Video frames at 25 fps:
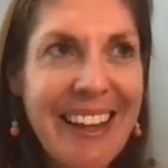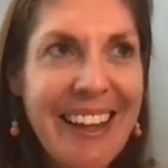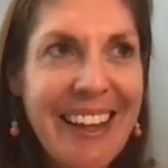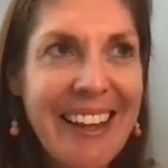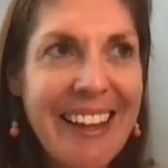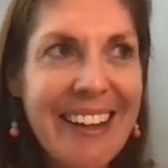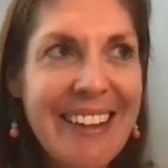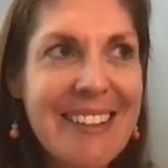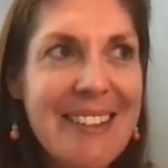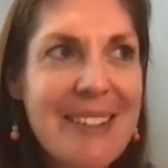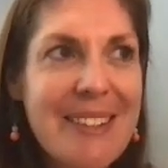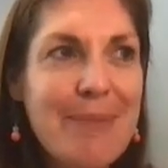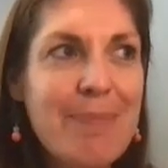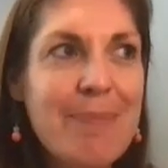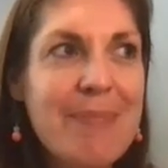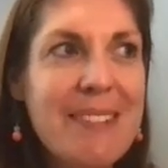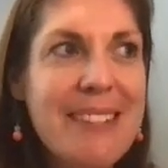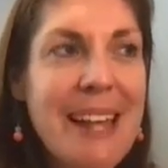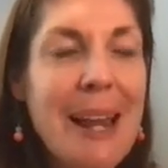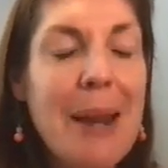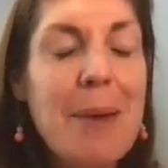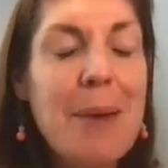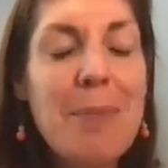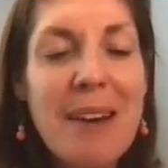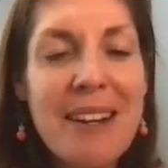it's
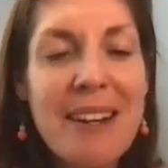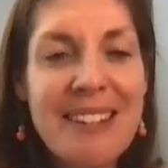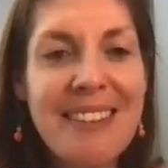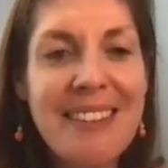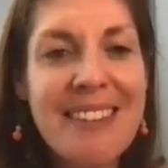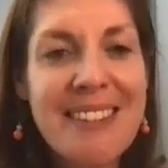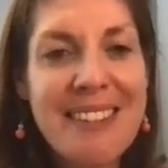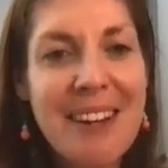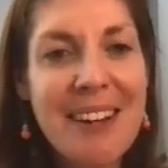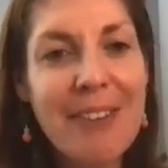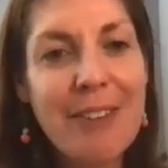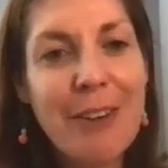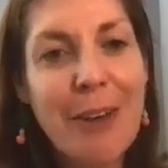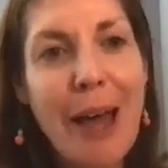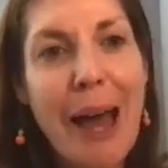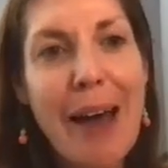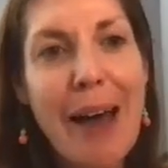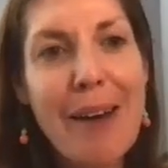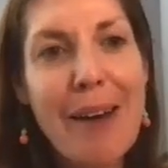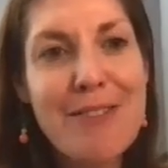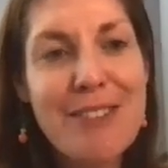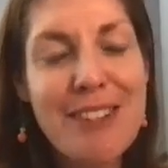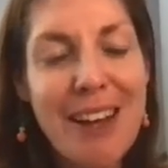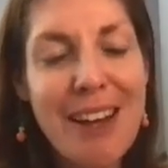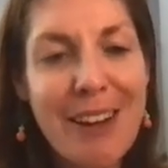celebrating the stuff you
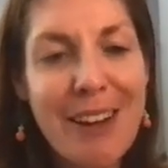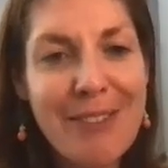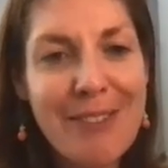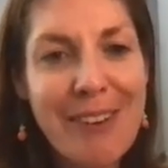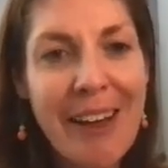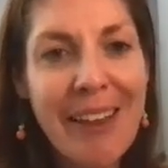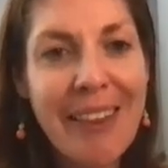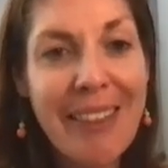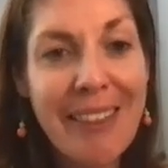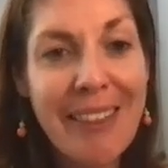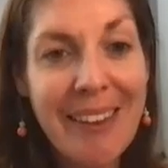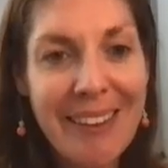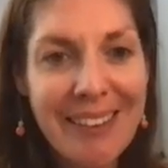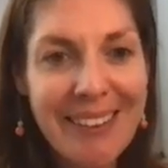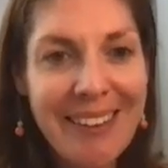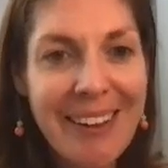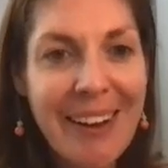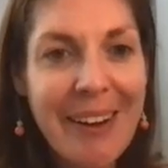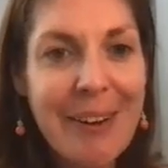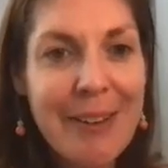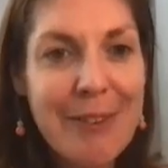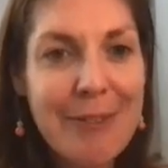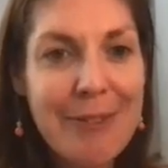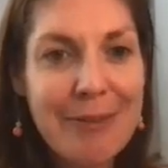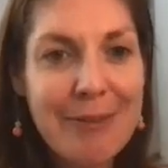have done rather than
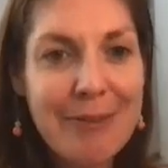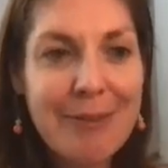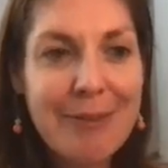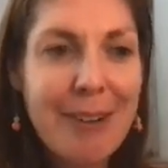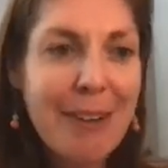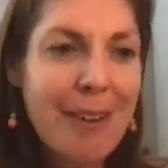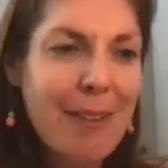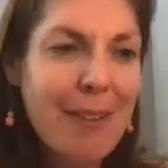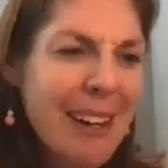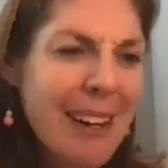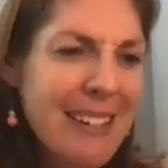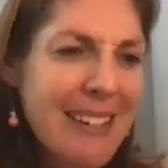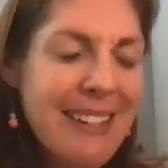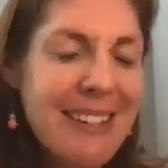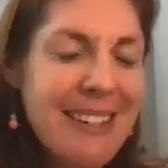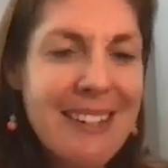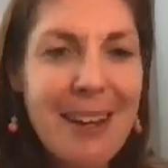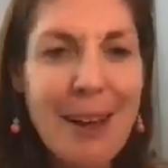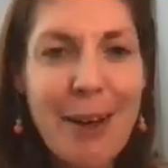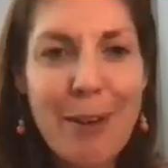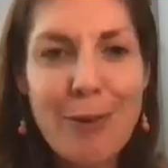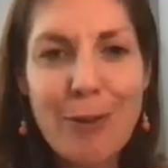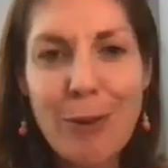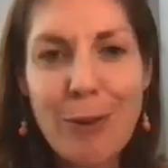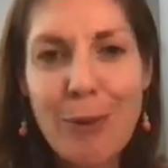kind of regretting
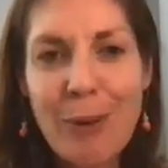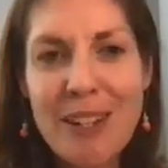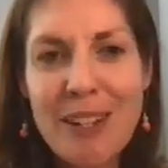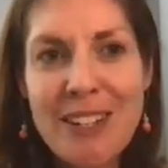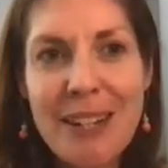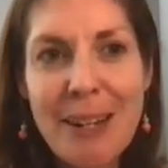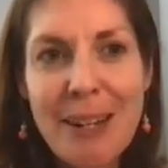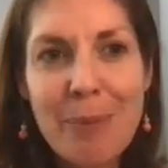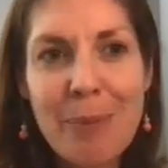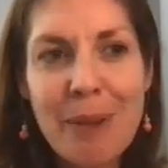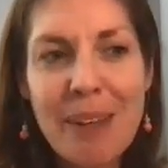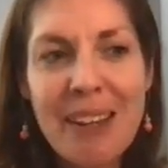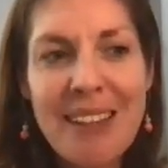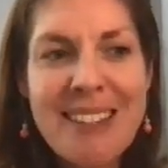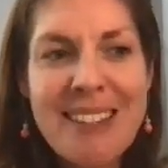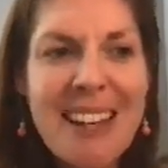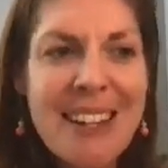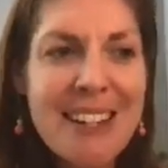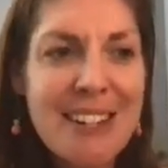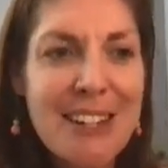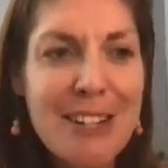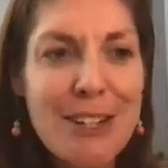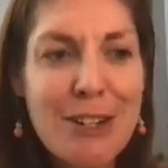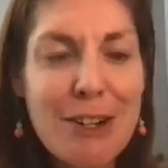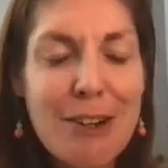stuff or wishing, because
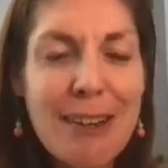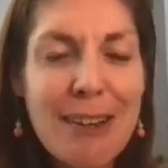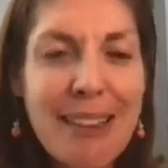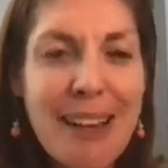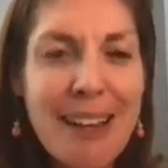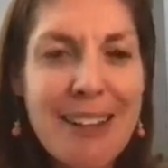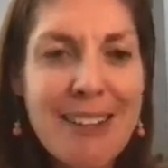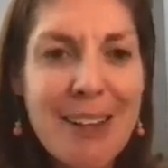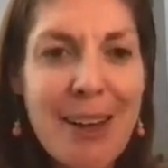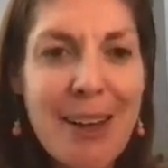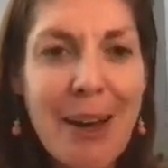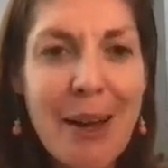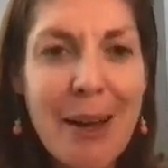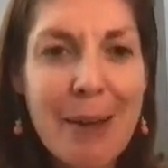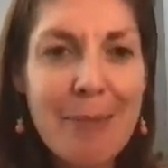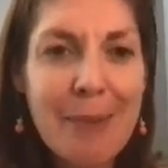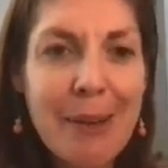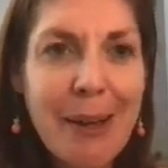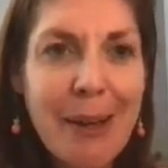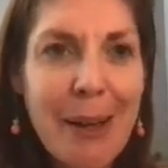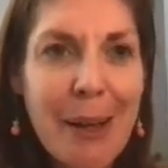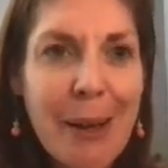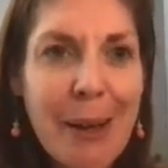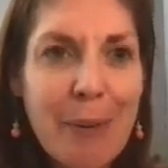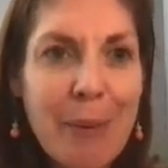actually during that time
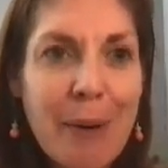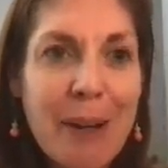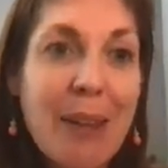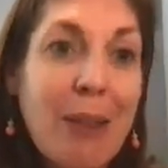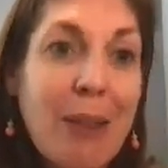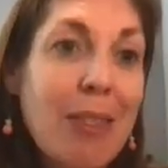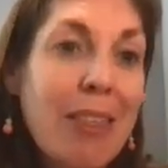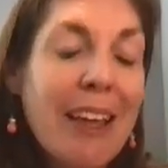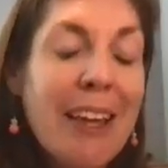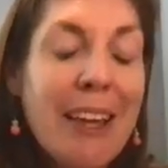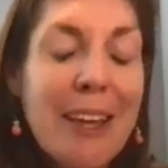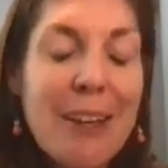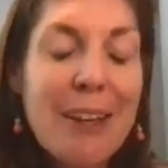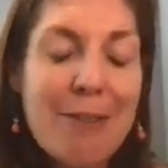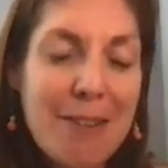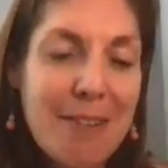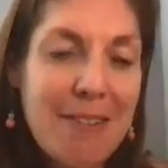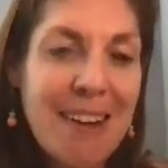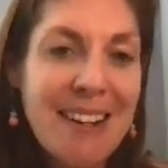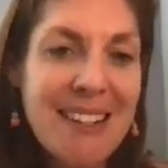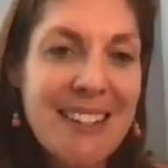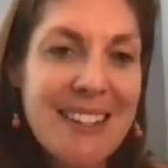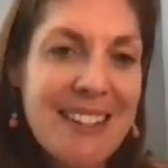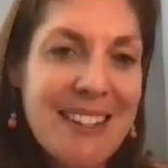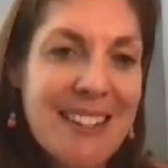where you think you've
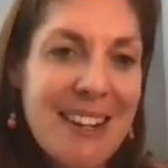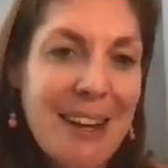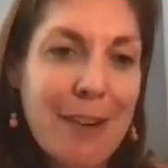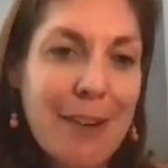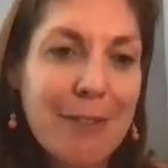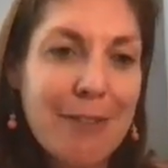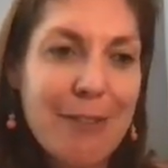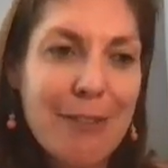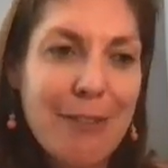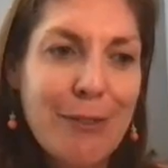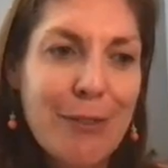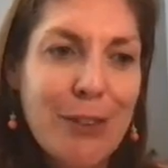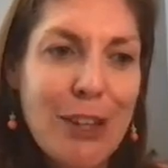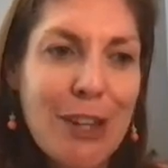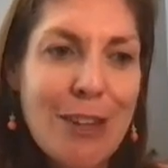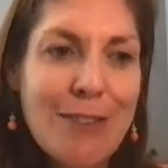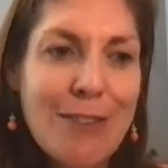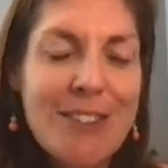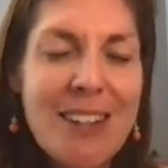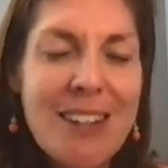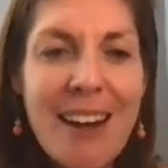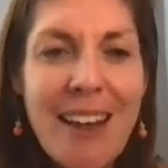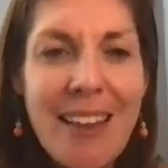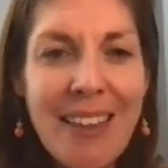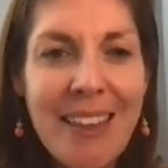regretted stuff, you've
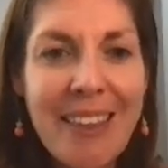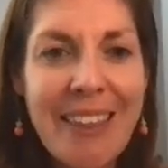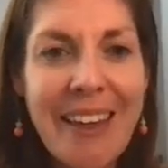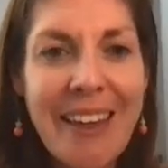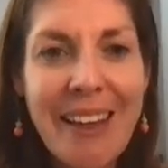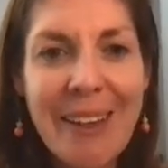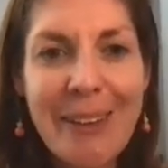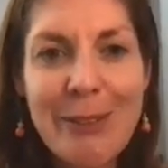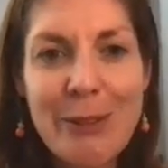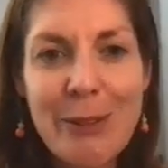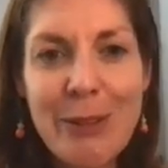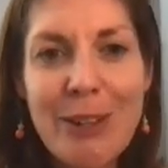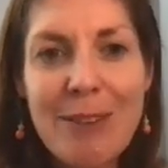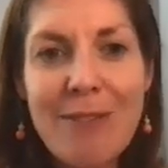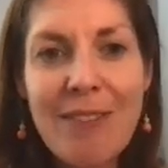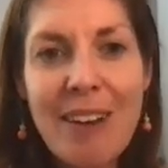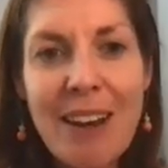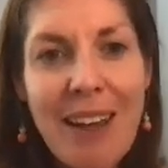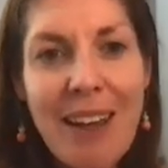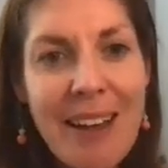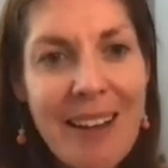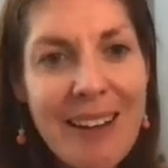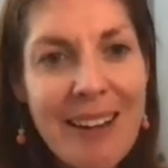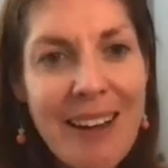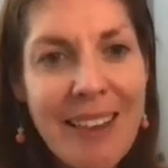done other things or you've
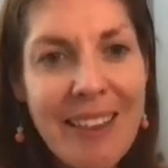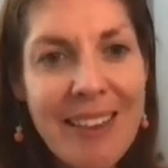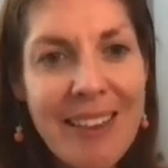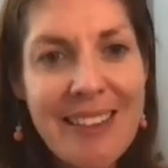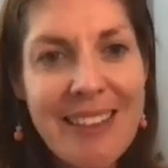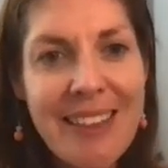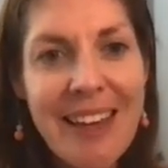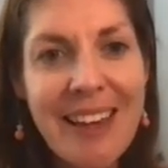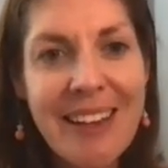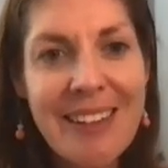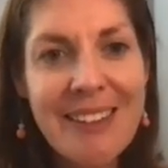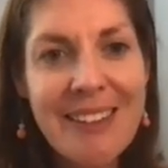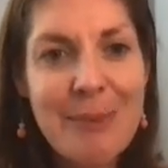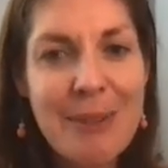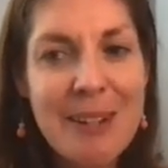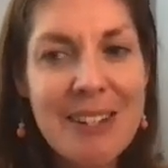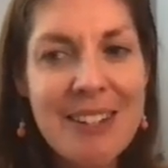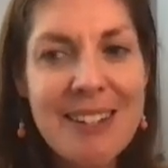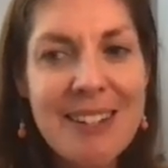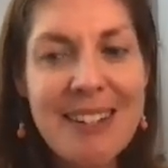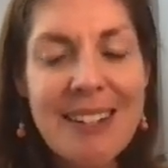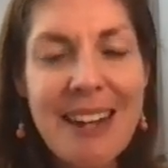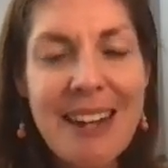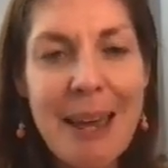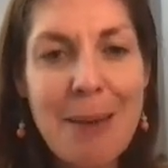learned other things, which
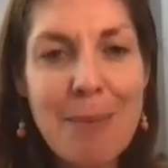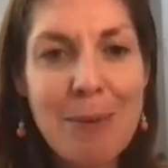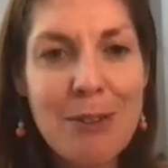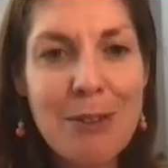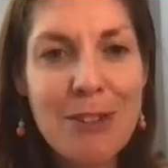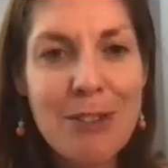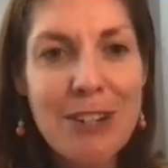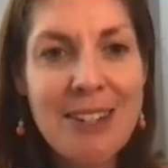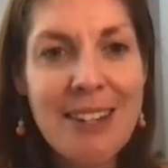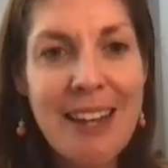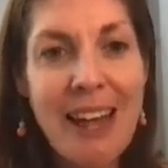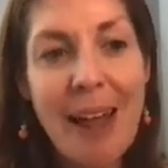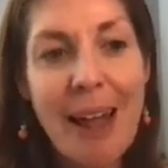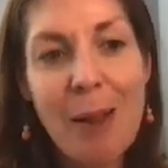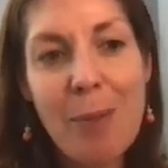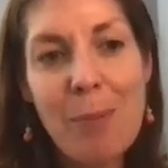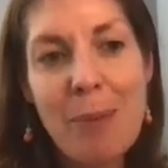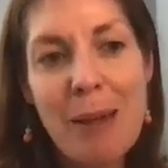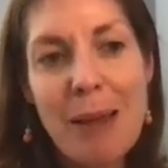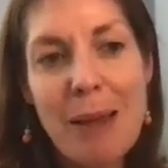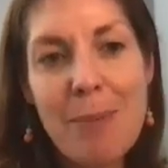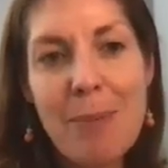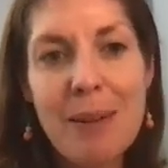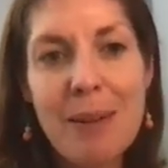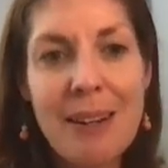has enabled you to help
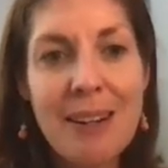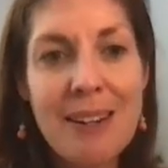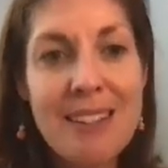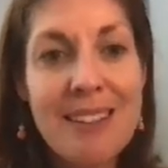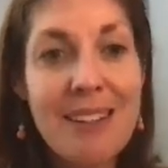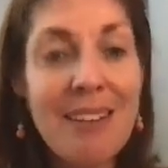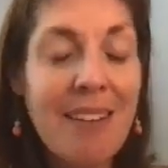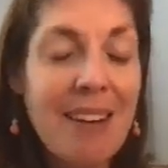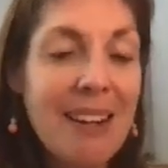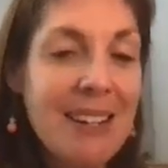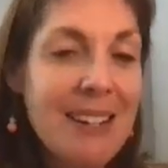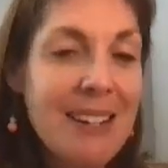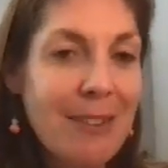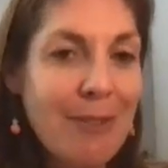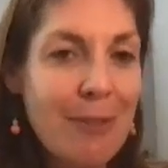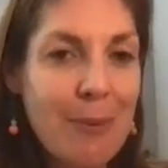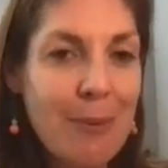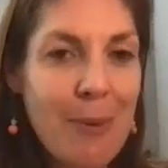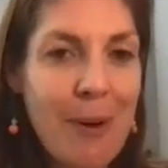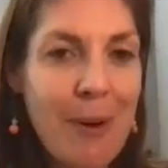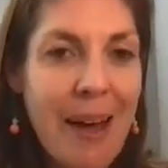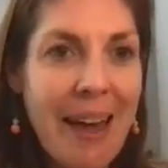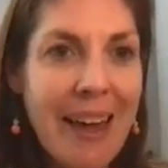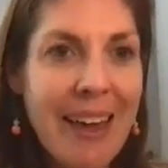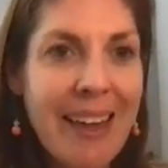people in a slightly different
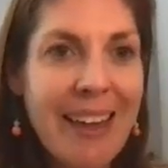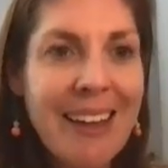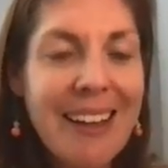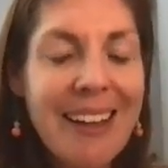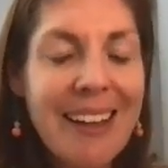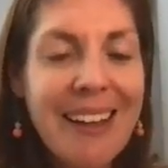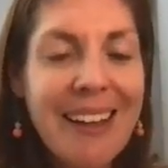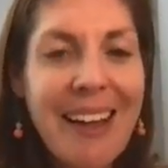way.